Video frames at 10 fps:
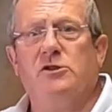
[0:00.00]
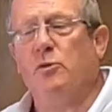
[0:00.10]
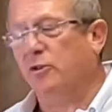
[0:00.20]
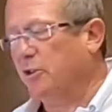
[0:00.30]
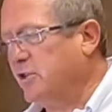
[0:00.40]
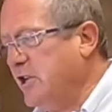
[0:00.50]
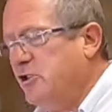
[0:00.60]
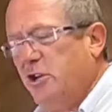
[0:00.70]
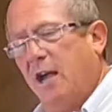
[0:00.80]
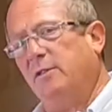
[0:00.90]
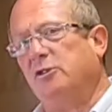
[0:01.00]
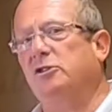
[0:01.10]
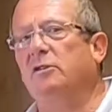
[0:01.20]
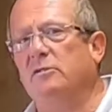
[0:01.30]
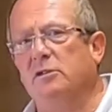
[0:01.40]
is with the teacher and the
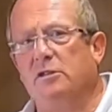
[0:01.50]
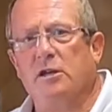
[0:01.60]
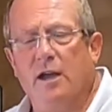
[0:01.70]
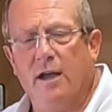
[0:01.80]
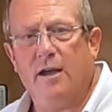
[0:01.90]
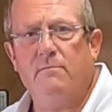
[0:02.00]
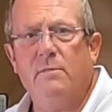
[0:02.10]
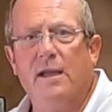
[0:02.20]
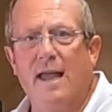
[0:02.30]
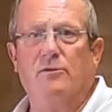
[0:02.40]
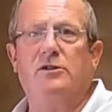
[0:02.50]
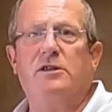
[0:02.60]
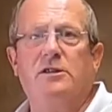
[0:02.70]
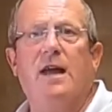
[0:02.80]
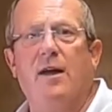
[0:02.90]
students
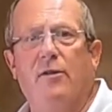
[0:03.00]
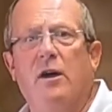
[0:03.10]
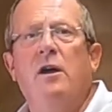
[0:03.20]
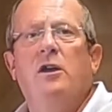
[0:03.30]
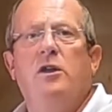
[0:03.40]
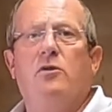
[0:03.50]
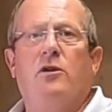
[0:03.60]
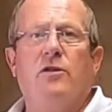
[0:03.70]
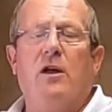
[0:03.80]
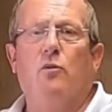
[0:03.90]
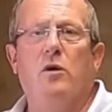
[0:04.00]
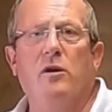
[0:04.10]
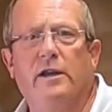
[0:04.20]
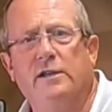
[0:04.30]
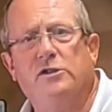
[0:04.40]
counting together. You can then
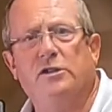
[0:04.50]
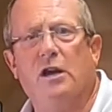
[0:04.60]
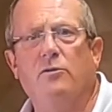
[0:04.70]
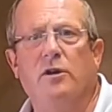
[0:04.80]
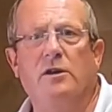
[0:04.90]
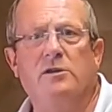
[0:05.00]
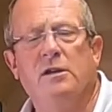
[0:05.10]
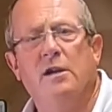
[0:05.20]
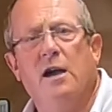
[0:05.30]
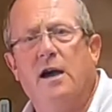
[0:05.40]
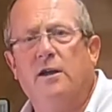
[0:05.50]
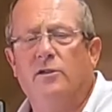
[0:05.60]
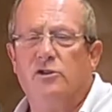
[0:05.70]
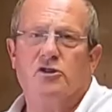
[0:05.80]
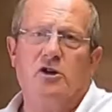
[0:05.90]
work it so that
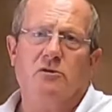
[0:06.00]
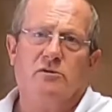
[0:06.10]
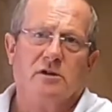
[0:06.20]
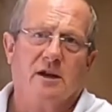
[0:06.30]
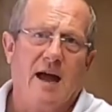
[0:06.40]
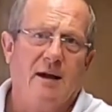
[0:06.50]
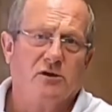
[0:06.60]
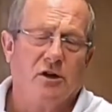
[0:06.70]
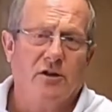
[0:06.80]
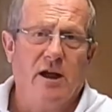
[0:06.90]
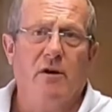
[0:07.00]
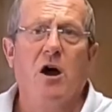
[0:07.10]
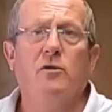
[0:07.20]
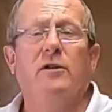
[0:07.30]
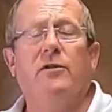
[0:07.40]
the student counts on their
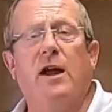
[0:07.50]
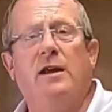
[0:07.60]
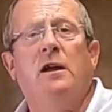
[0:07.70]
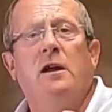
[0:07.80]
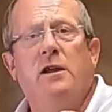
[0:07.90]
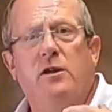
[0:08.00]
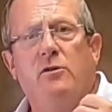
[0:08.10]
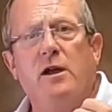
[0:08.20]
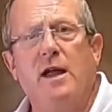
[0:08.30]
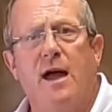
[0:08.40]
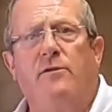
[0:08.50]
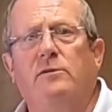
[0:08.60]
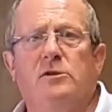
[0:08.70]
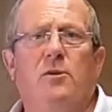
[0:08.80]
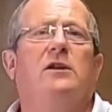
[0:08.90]
own, and then you can get
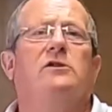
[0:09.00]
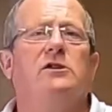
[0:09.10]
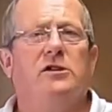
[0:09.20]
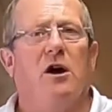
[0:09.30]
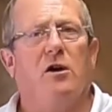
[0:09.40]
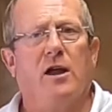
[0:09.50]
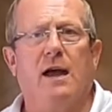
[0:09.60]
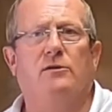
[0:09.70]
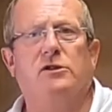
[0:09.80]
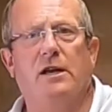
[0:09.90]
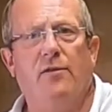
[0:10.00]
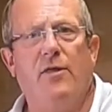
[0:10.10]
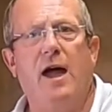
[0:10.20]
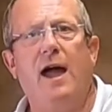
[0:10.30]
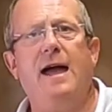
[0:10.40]
them to actually start counting in
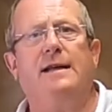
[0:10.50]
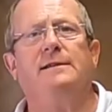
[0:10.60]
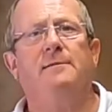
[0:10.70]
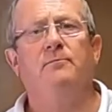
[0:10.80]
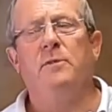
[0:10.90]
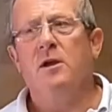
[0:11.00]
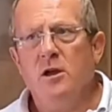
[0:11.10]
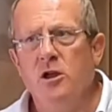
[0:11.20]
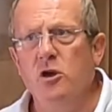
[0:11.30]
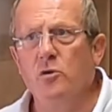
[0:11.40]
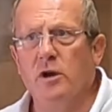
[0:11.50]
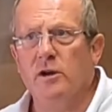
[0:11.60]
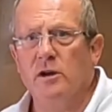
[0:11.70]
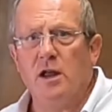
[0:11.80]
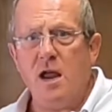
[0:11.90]
their head. You can